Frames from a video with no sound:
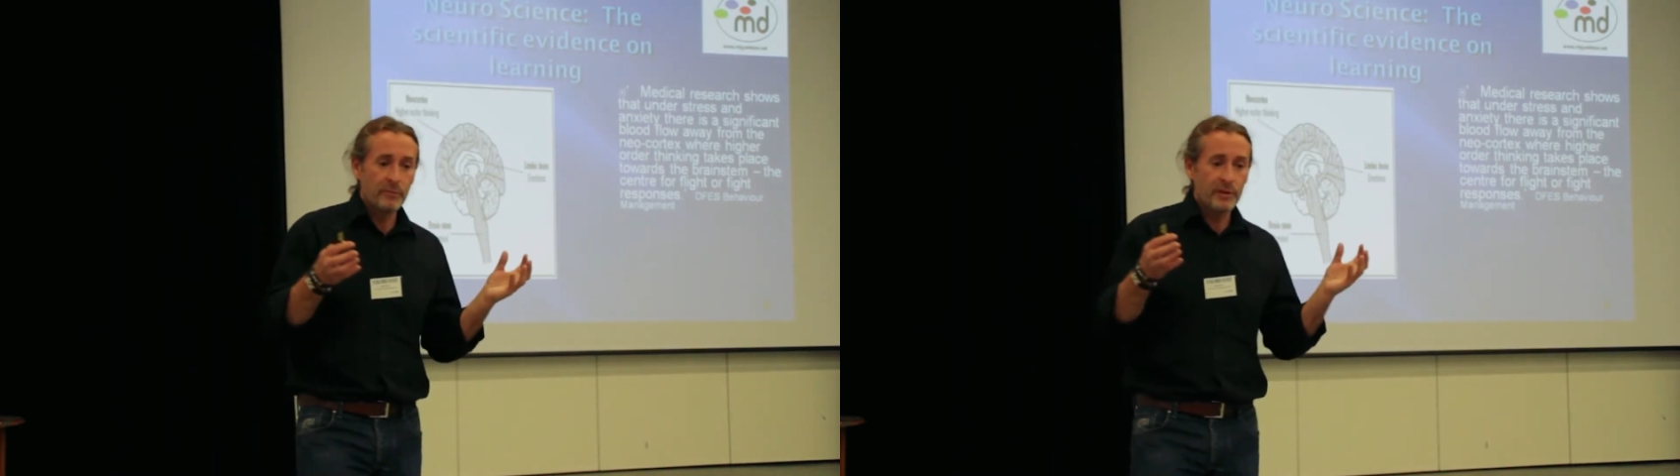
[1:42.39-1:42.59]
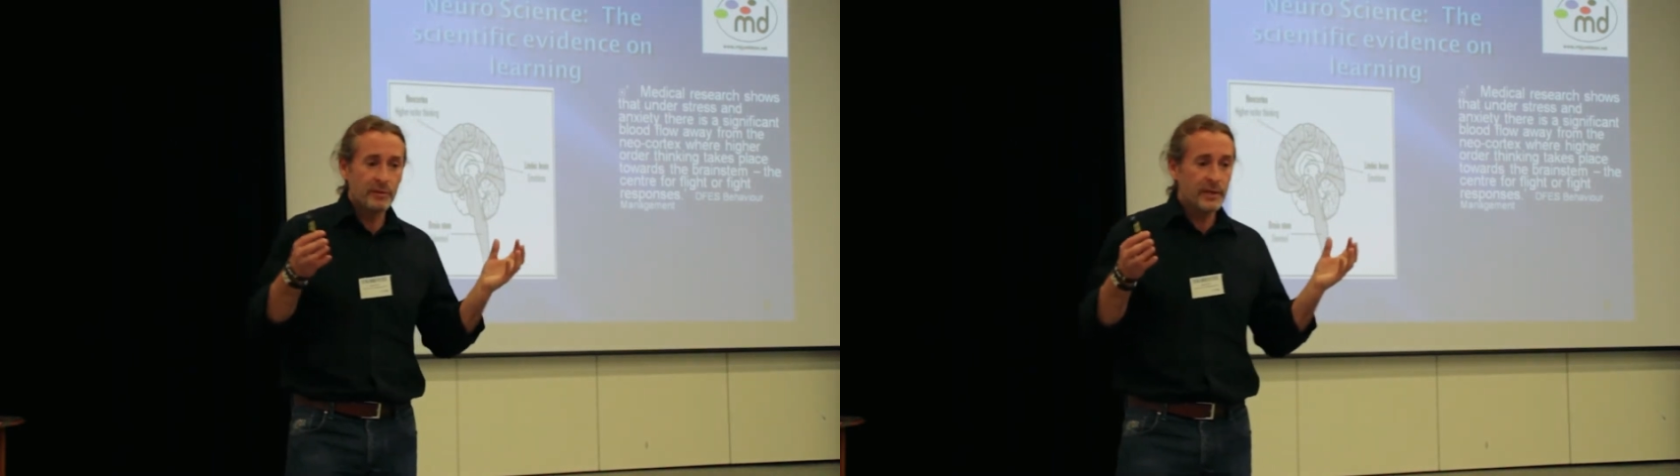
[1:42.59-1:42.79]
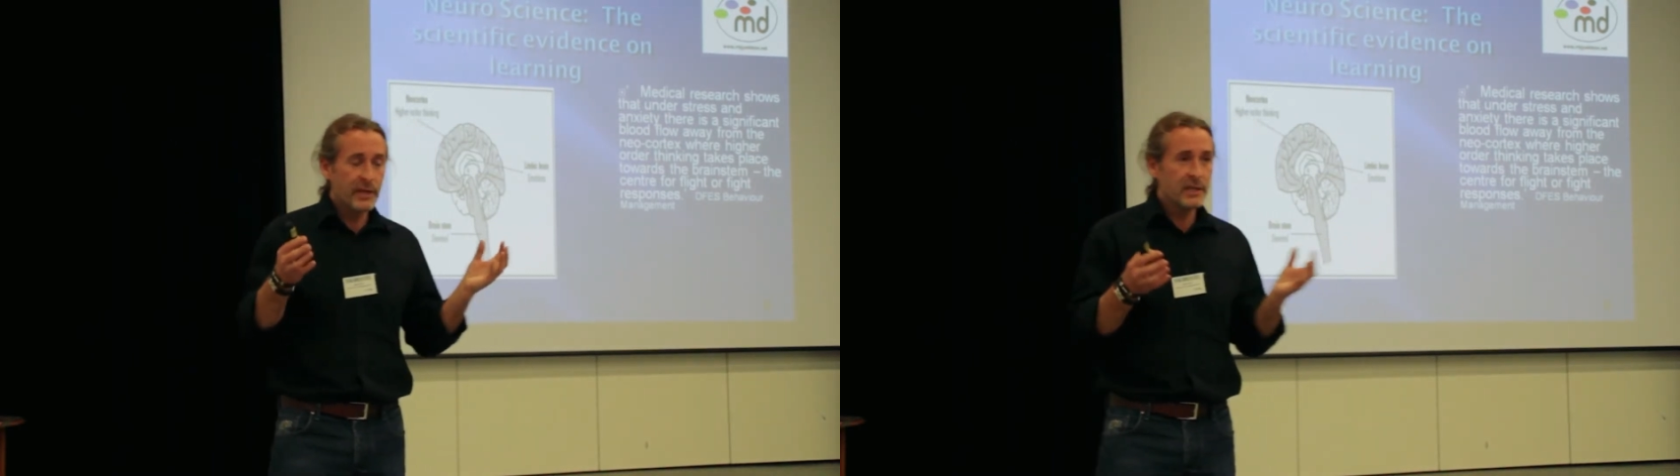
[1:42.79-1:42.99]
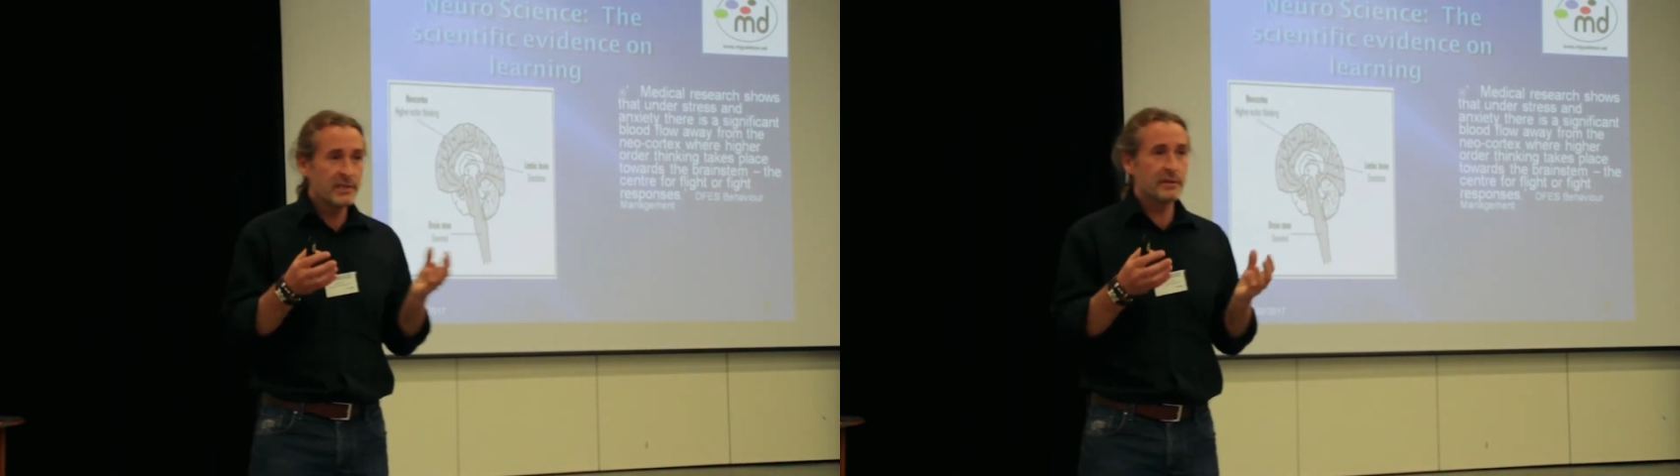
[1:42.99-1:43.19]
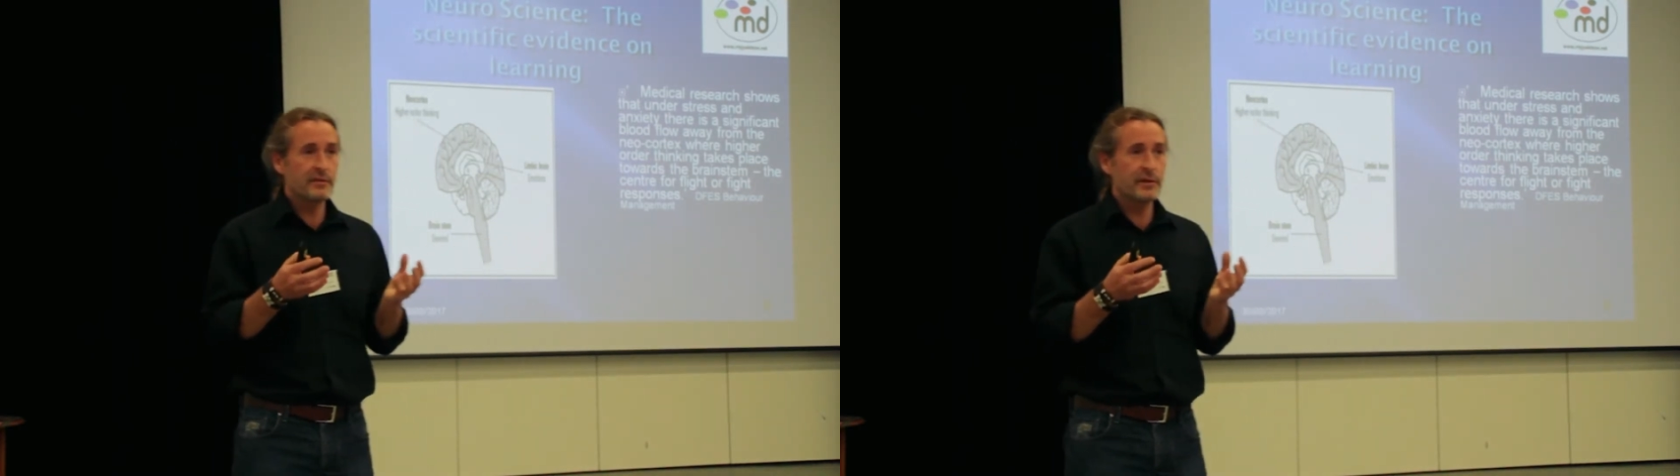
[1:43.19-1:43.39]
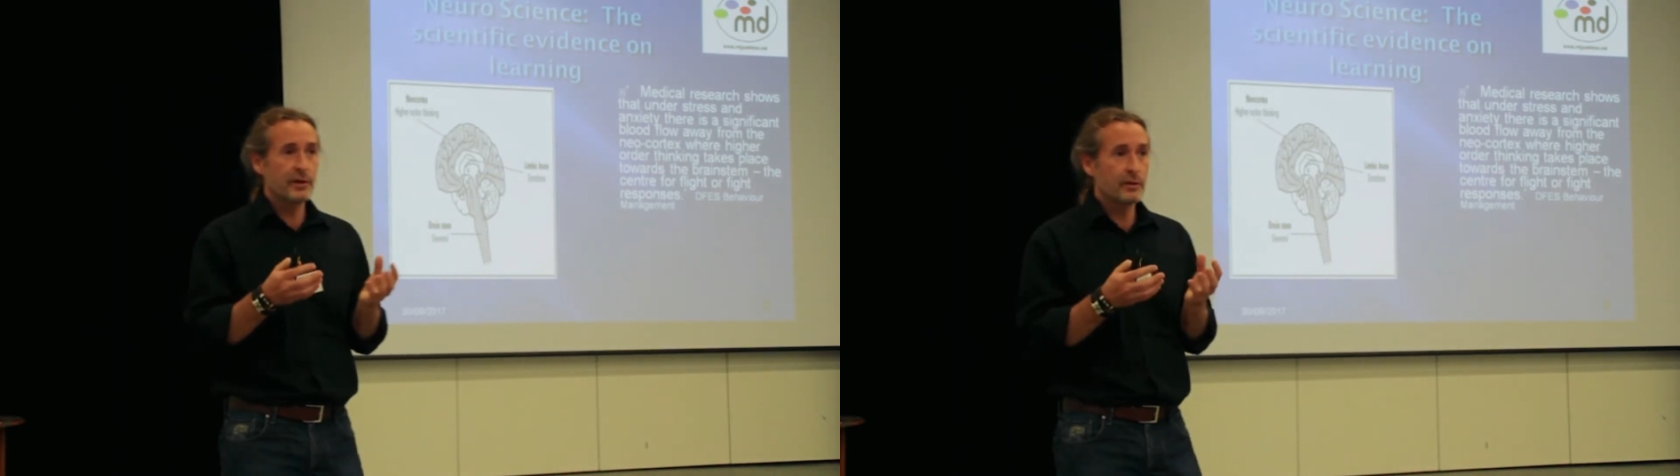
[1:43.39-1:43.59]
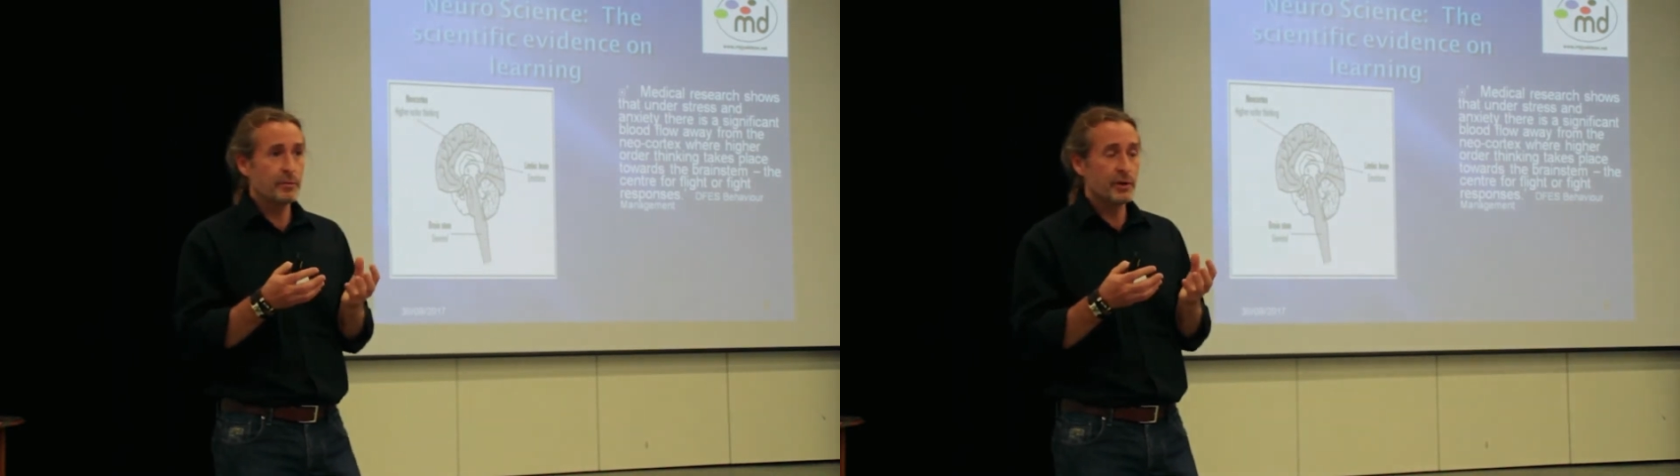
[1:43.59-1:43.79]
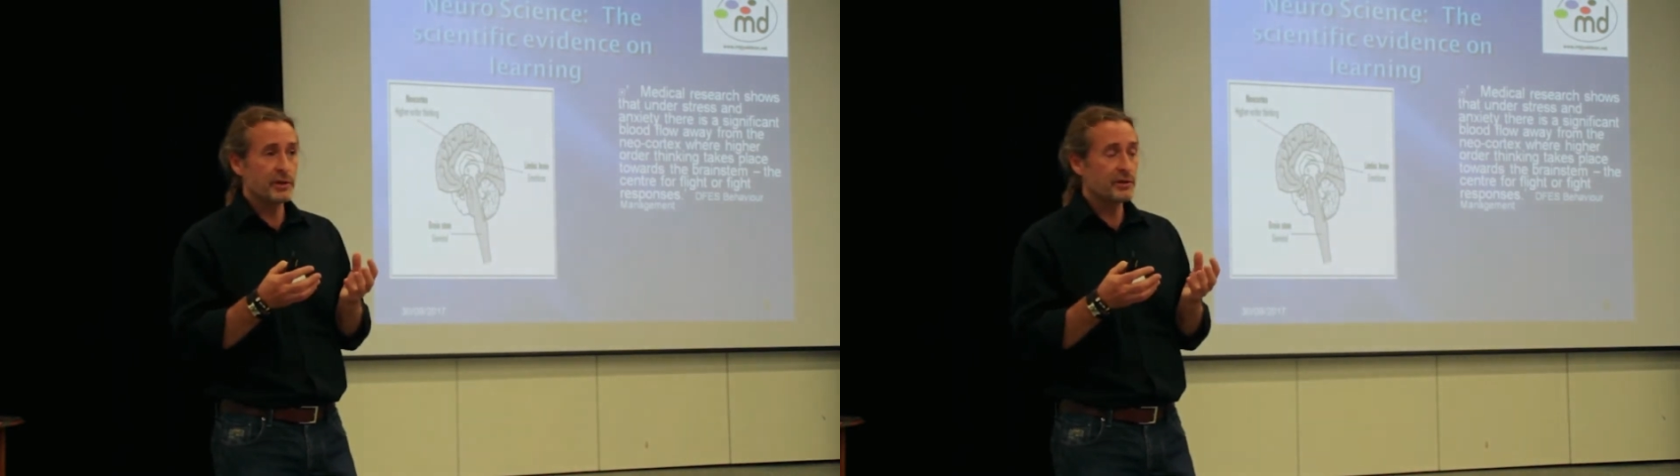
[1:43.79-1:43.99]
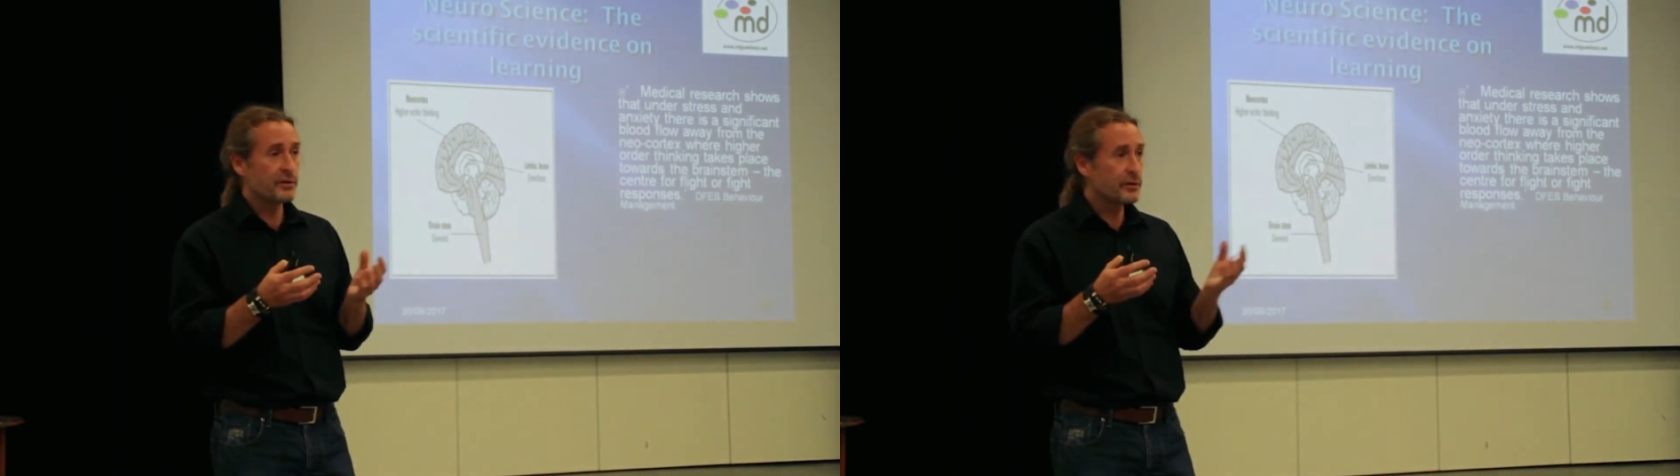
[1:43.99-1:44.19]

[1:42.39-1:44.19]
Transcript: the needs of a young person,